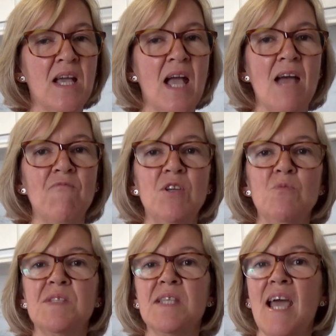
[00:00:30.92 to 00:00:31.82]
Henry
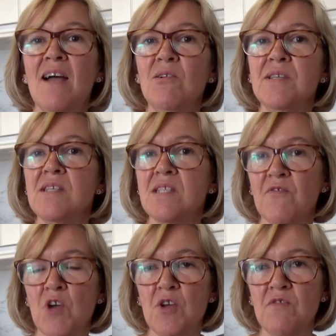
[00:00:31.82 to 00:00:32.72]
was the eldest
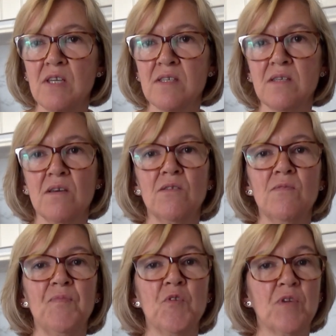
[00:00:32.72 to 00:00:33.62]
surviving
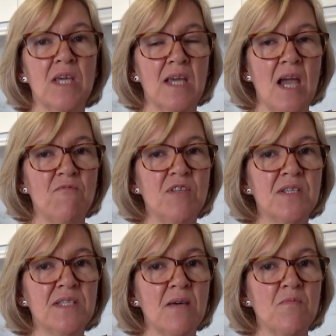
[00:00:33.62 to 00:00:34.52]
son of King Henry
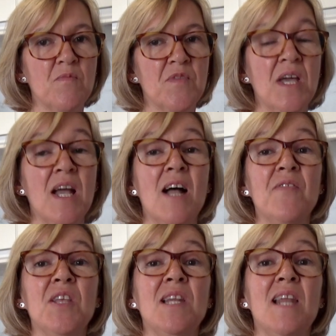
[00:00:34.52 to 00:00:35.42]
VII
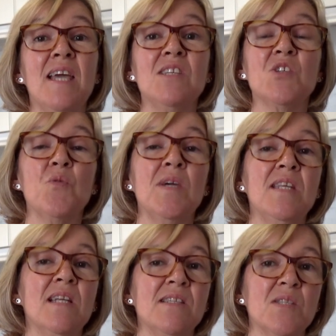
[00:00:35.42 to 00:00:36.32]
and the late
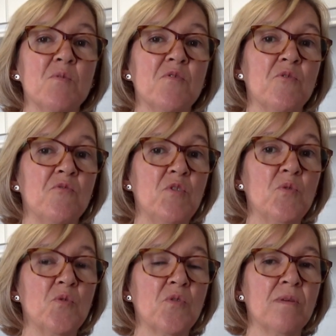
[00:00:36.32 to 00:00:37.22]
Queen Elizabeth of
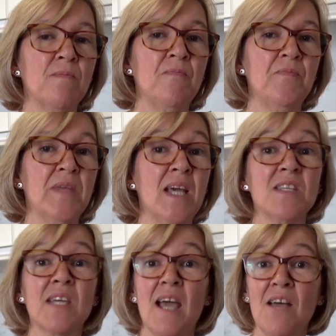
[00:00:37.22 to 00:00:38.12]
York.
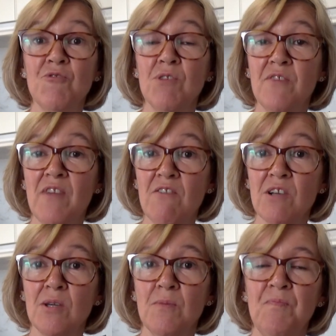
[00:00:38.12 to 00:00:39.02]
And Catherine of
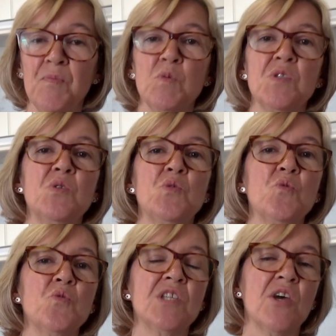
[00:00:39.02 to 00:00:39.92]
Aragon was the
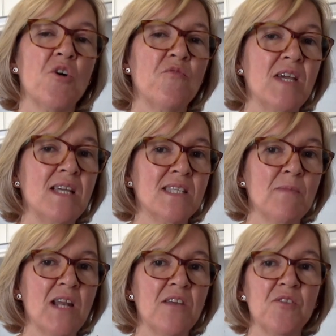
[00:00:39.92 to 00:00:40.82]
daughter of
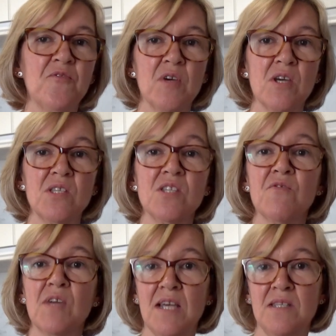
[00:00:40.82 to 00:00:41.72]
Isabella I
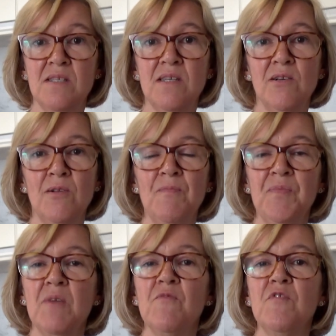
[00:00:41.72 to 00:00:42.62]
of Castile
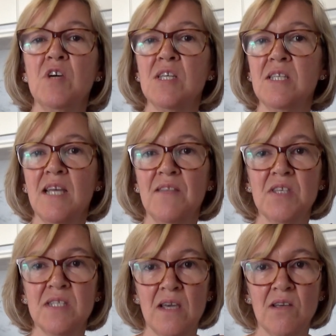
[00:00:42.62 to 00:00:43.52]
and
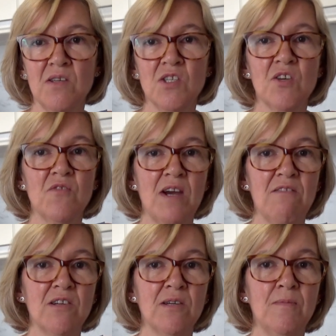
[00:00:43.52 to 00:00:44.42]
Ferdinand II of
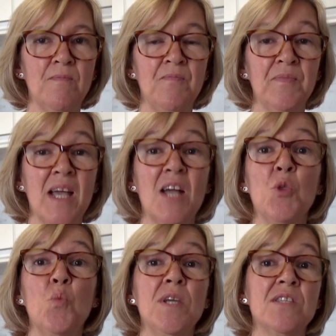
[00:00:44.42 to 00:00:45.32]
Aragon,
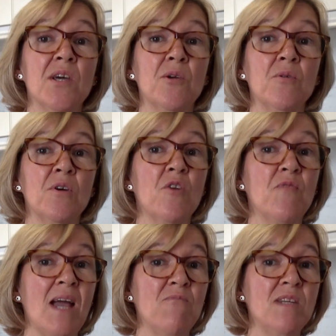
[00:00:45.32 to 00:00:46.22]
and the widow
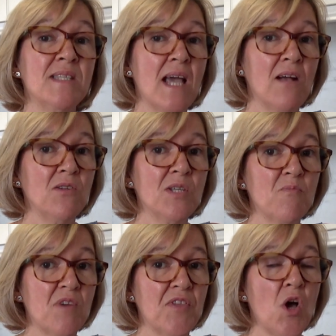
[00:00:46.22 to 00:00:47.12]
of Henry's elder
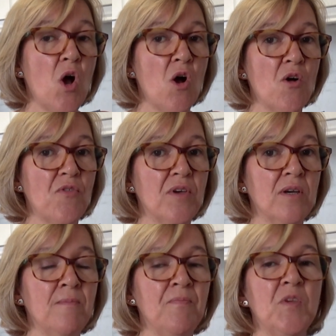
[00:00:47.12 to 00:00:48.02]
brother
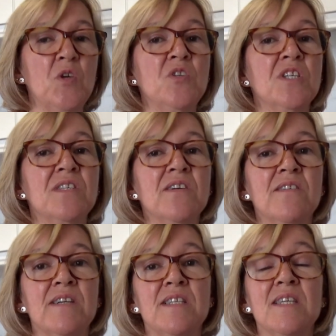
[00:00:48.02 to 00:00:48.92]
Arthur, who'd
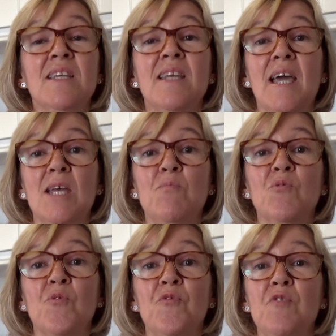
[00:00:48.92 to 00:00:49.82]
died in
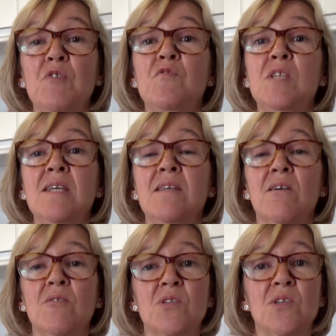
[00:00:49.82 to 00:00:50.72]
April
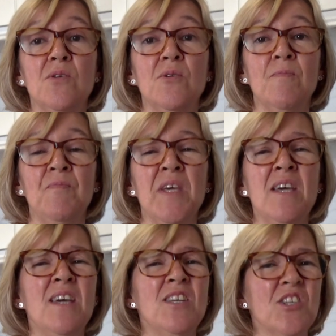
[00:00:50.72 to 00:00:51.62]
1502,
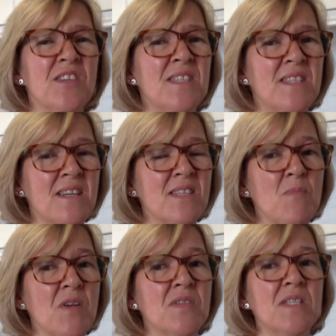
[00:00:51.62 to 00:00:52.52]
just
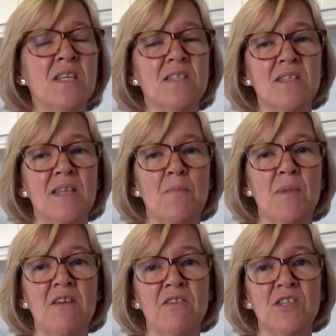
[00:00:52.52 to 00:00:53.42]
6 months into their
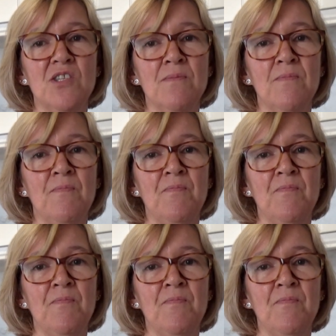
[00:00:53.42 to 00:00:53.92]
marriage.